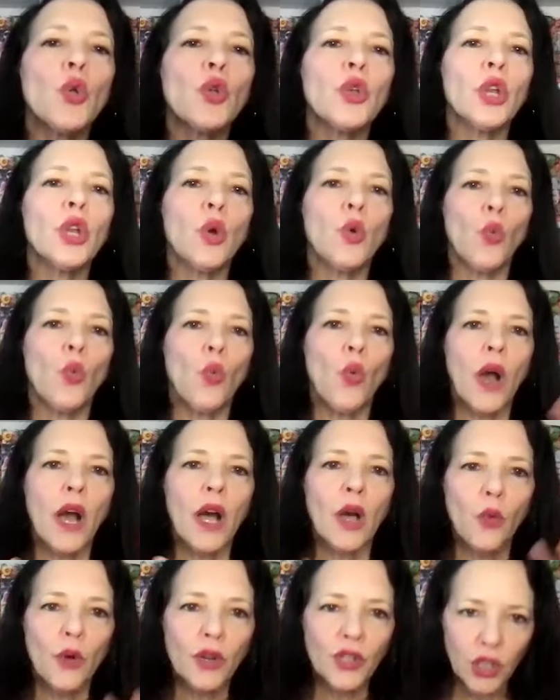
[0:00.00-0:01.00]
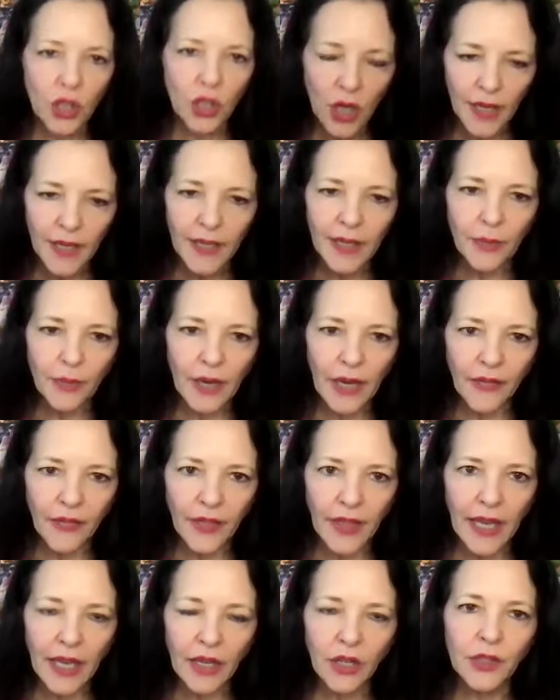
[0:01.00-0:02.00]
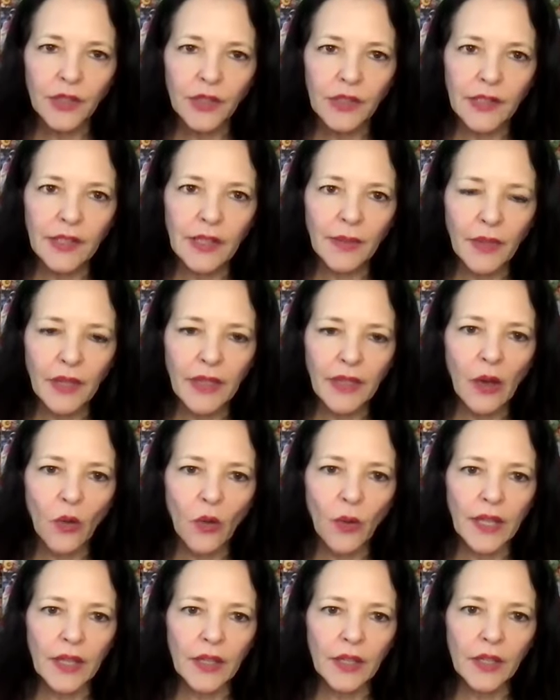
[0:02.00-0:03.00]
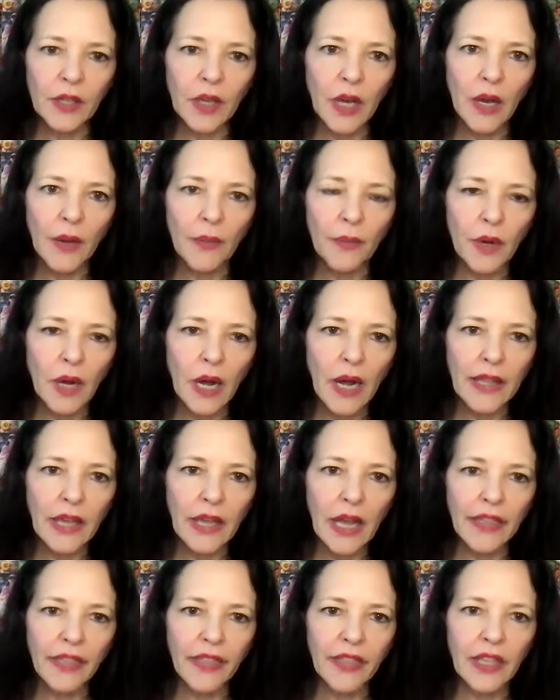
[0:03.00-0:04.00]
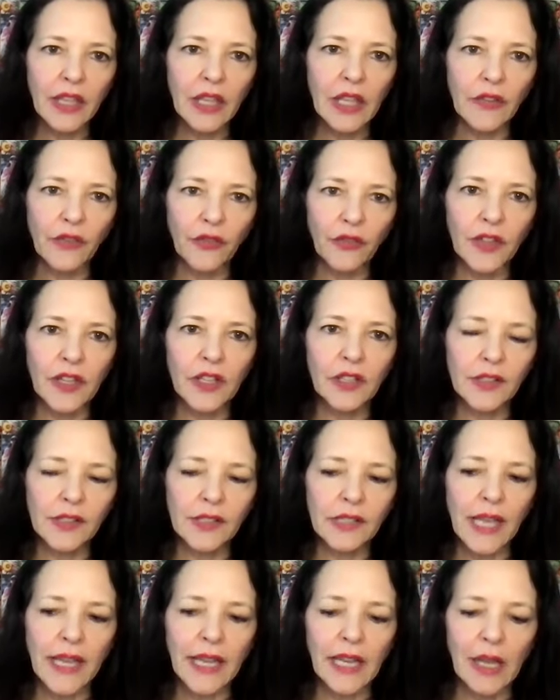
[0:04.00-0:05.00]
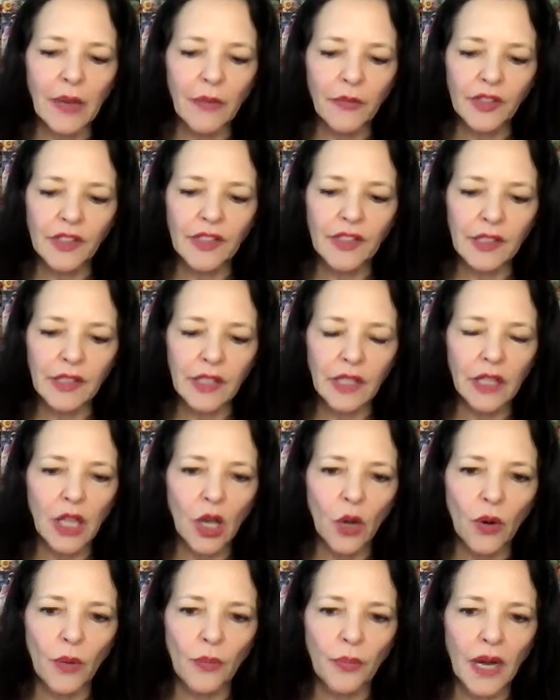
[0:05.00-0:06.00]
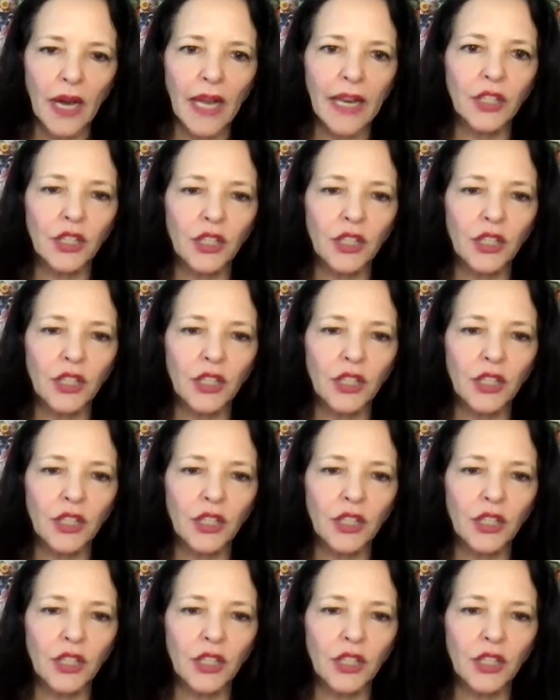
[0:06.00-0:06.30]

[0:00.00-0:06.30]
While we're talking about that, because it's something that I think it feels like an emphasis on lower body.